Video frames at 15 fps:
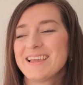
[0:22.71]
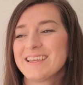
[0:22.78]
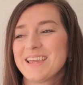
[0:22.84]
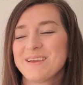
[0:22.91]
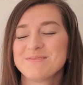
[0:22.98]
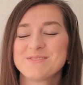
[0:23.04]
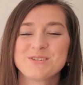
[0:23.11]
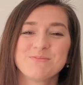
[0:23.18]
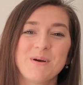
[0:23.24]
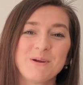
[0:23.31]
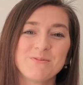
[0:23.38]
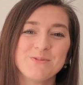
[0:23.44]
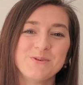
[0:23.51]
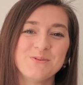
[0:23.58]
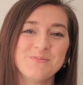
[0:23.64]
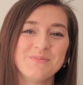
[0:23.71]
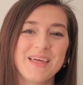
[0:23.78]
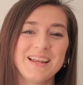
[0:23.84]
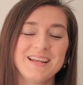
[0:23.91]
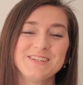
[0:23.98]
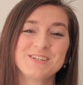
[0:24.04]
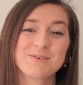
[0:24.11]
came to my room
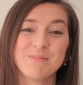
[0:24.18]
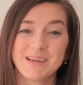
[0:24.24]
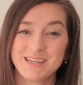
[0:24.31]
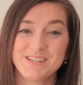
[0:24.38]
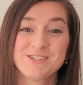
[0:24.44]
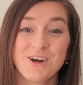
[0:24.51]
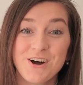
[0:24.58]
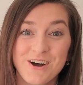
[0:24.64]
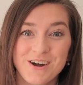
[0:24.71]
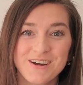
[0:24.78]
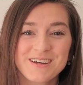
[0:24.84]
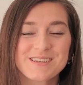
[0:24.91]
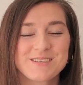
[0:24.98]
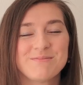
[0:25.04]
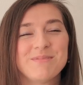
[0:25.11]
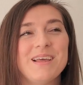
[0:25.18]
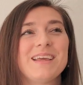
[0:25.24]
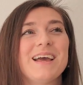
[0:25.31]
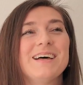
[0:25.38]
and I took my guitar because I'm like,